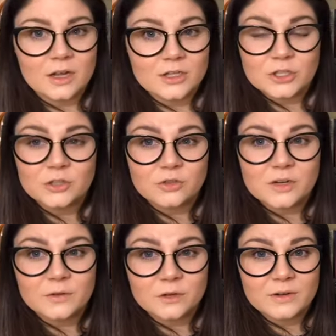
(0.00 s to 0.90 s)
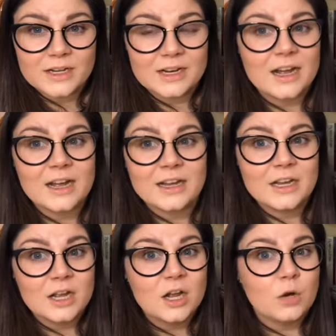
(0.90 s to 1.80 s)
Children of Hurin, I
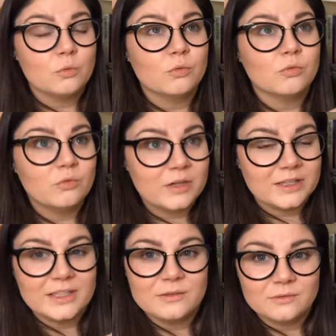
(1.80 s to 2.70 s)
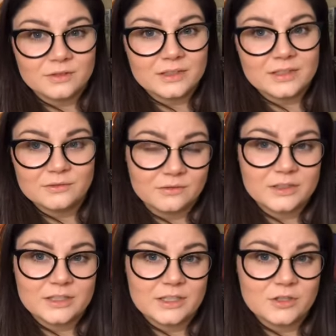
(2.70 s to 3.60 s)

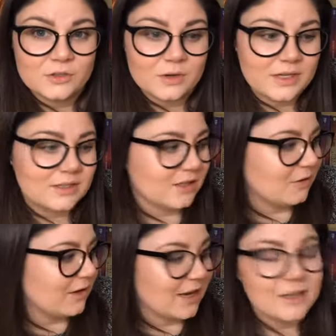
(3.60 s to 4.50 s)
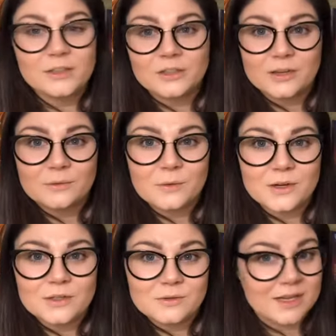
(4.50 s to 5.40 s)
really enjoyed. So again, looking
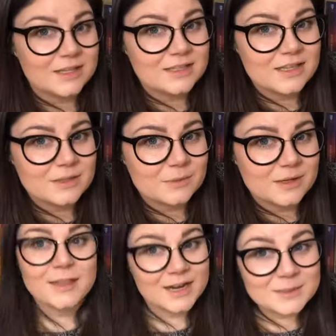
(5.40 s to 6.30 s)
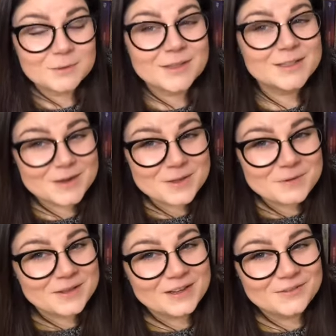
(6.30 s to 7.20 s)
forward to getting to this one. The next book is another
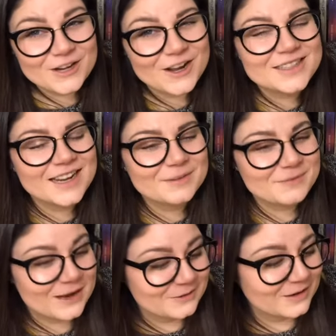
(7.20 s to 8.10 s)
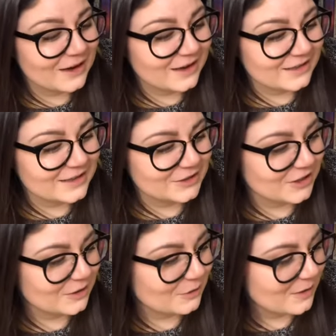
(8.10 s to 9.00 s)
one that I've talked about on this
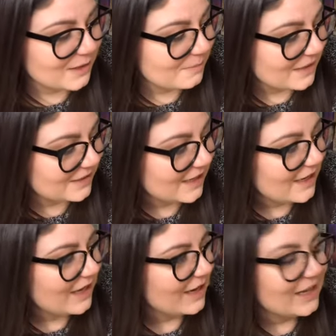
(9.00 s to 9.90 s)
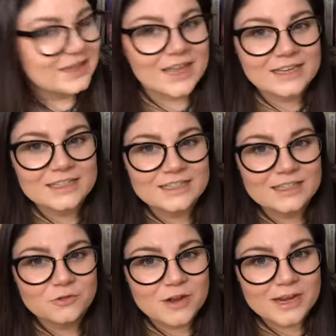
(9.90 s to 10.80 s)
channel quite a bit, and that is
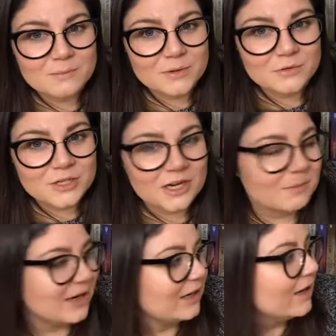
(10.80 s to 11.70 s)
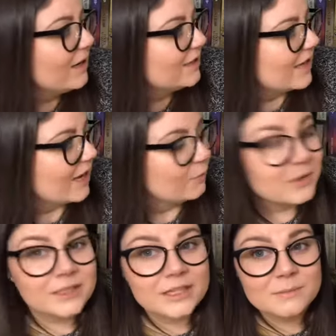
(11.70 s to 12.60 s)
the Dragonbone Chair by Tad
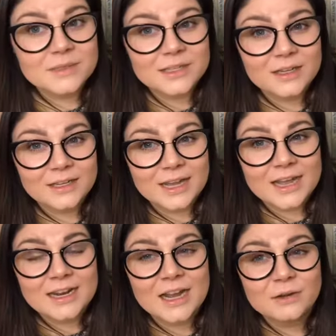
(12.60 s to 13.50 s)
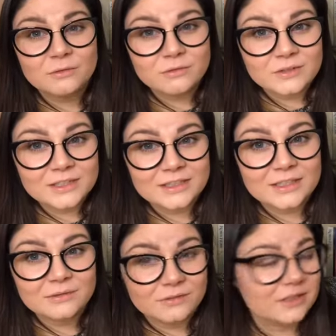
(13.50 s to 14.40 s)
Williams. Again, I really